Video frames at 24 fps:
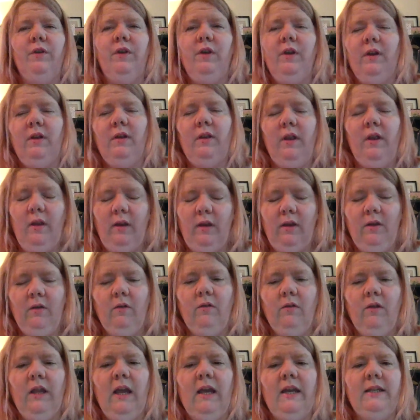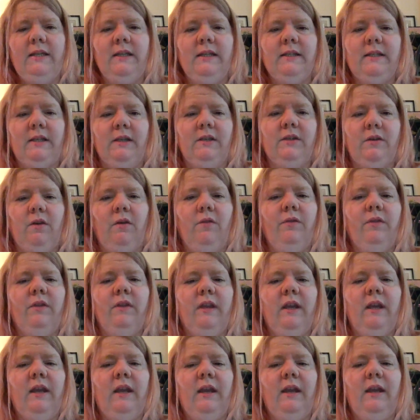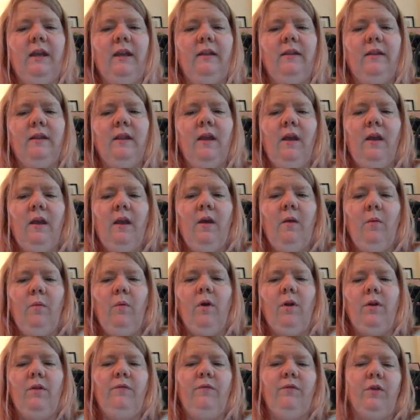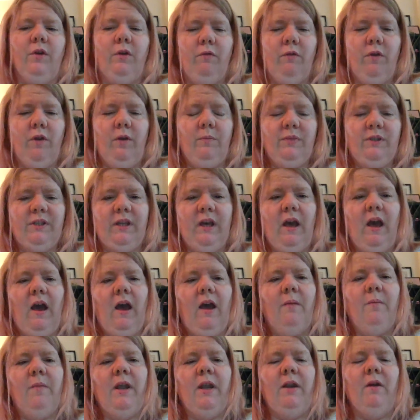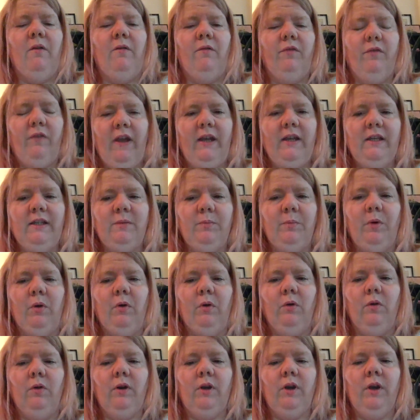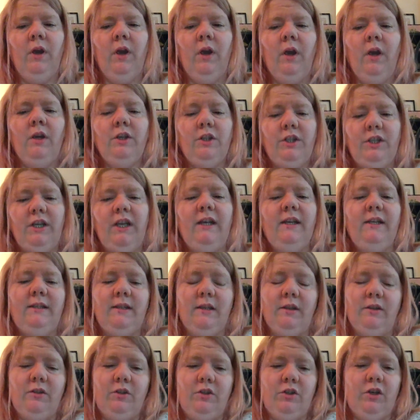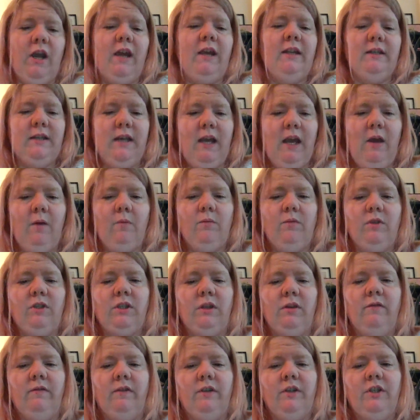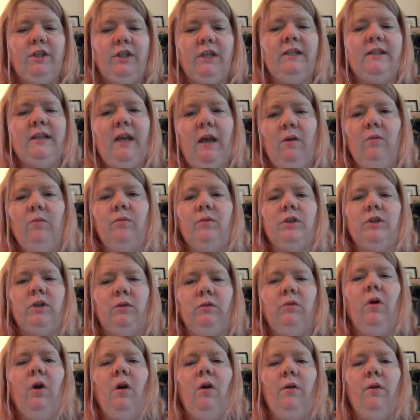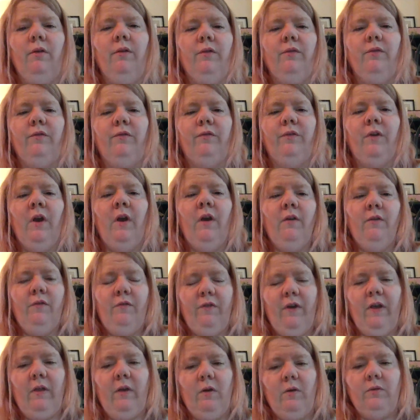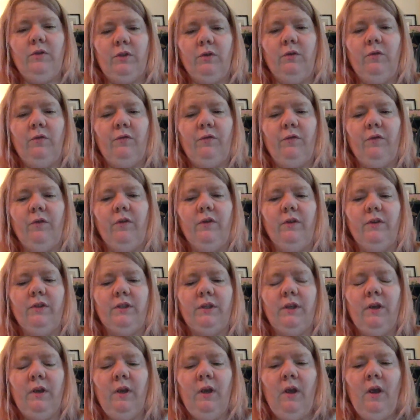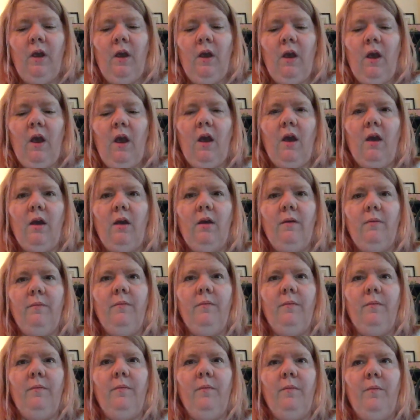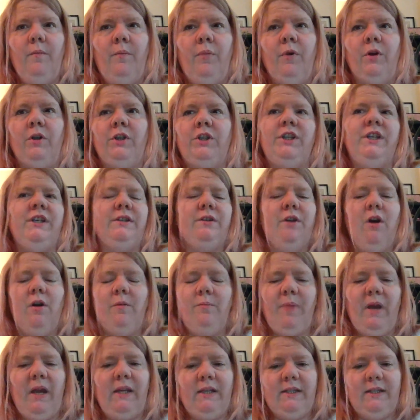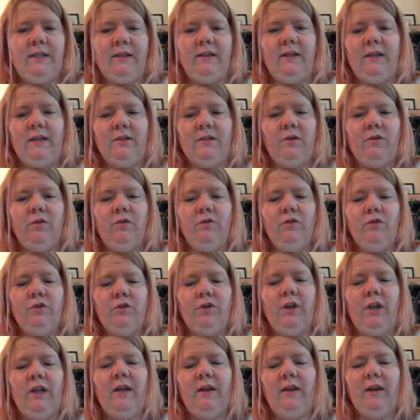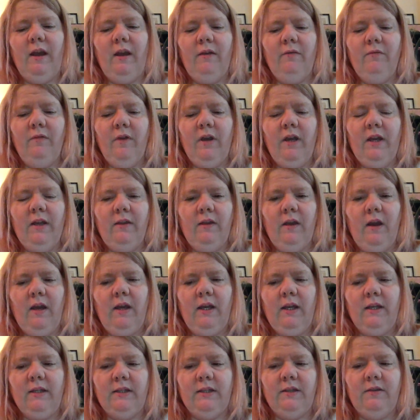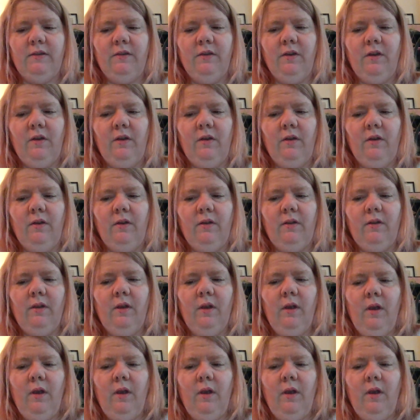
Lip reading: the young ladies that's on one of the groups that I'm in on Facebook. She's a trained counsellor and she's helped a lot of fellow sufferers. But she's not based in this country, and I realised that